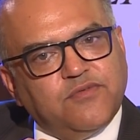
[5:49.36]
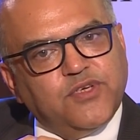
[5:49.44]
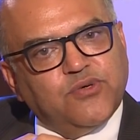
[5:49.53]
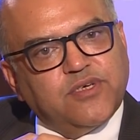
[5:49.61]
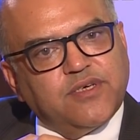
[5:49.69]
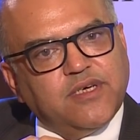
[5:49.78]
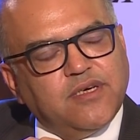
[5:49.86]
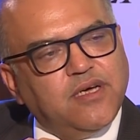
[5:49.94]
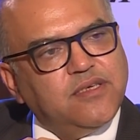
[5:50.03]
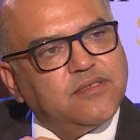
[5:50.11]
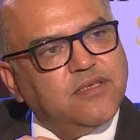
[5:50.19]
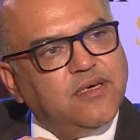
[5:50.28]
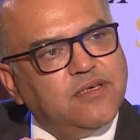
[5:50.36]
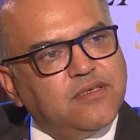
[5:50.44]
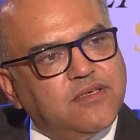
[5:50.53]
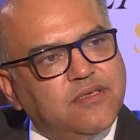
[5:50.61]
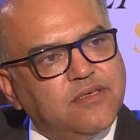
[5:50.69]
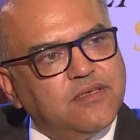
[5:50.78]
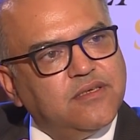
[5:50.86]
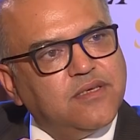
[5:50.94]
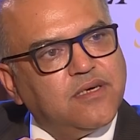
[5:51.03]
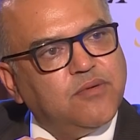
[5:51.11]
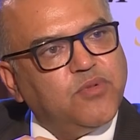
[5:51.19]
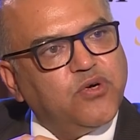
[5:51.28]
we don't realize that
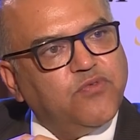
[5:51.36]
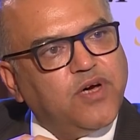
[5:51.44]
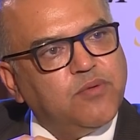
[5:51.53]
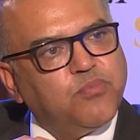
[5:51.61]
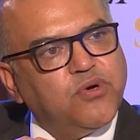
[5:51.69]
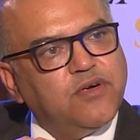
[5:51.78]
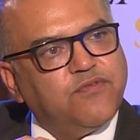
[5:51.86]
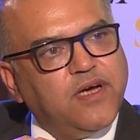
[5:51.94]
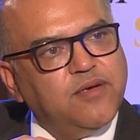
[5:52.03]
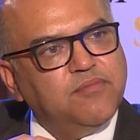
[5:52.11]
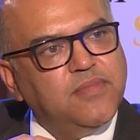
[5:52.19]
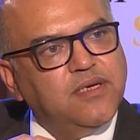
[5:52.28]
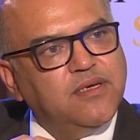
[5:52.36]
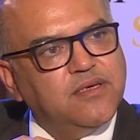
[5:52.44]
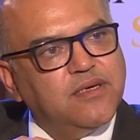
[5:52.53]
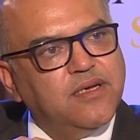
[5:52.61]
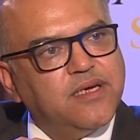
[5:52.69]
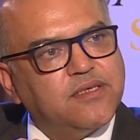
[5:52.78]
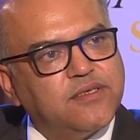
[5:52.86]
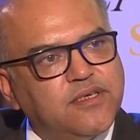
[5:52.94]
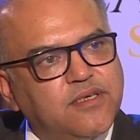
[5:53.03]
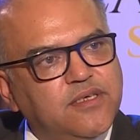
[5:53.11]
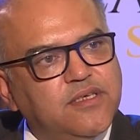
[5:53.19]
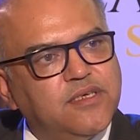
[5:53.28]
there are about 1.5 million electric
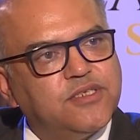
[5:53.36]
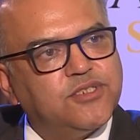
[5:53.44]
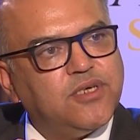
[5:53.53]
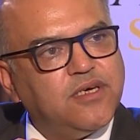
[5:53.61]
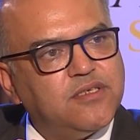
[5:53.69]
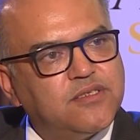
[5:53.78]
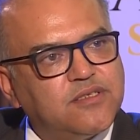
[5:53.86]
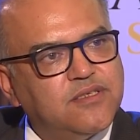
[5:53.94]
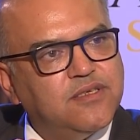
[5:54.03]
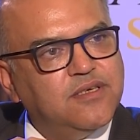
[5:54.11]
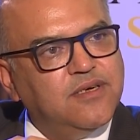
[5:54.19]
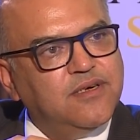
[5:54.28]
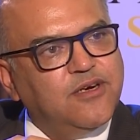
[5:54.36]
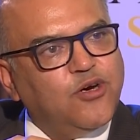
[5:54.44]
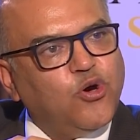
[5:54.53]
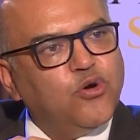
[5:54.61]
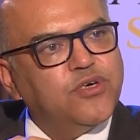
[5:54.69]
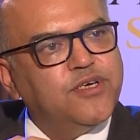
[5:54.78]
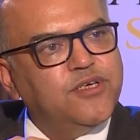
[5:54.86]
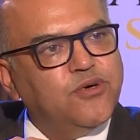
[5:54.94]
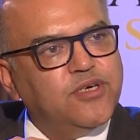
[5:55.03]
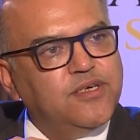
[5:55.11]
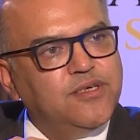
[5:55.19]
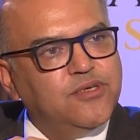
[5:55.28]
e-rickshaws already
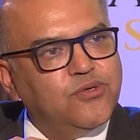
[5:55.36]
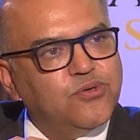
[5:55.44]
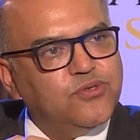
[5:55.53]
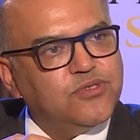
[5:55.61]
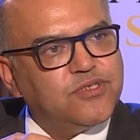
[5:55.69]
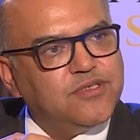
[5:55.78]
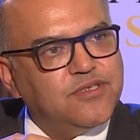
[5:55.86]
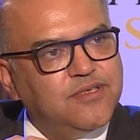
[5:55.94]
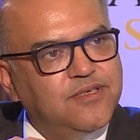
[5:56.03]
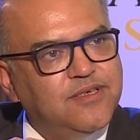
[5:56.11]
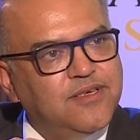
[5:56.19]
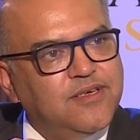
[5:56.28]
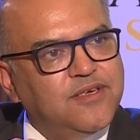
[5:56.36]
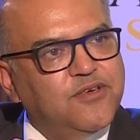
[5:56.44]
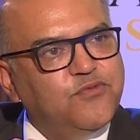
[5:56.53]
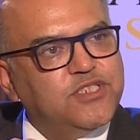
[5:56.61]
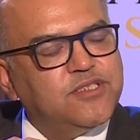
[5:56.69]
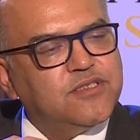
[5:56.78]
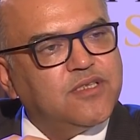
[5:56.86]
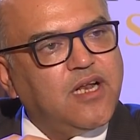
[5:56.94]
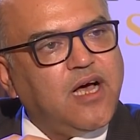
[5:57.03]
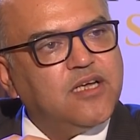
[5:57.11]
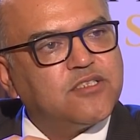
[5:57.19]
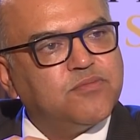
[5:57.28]
on Indian roads, which is the
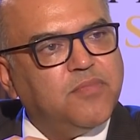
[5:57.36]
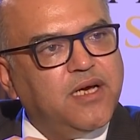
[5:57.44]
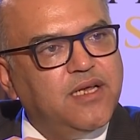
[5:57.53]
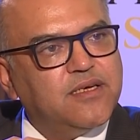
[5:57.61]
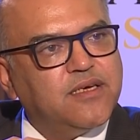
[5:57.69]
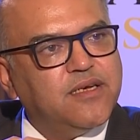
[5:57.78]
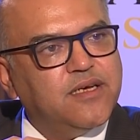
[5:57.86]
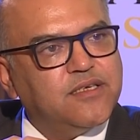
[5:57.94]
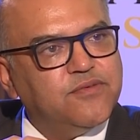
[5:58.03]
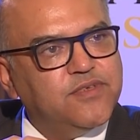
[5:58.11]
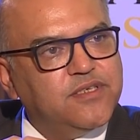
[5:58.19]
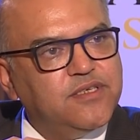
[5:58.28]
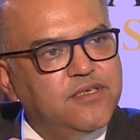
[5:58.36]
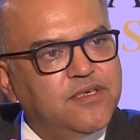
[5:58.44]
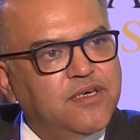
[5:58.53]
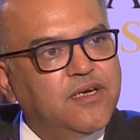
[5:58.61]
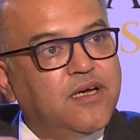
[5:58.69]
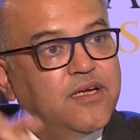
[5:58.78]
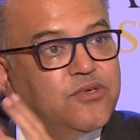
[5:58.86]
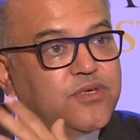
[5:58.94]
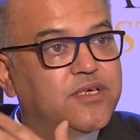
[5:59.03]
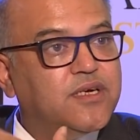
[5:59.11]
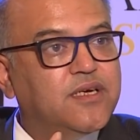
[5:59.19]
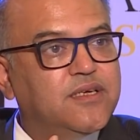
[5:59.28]
last mile connectivity. And
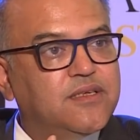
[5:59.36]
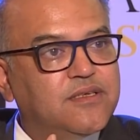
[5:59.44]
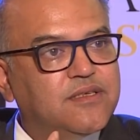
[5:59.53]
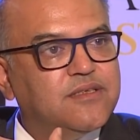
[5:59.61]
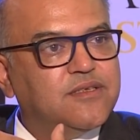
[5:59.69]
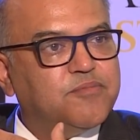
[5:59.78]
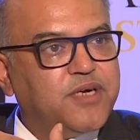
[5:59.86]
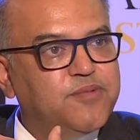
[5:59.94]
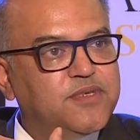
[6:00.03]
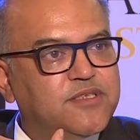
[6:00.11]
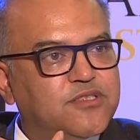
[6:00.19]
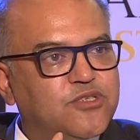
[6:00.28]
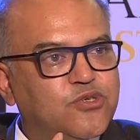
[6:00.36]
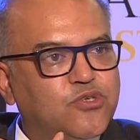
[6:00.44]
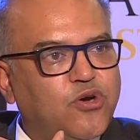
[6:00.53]
today again, the Prime Minister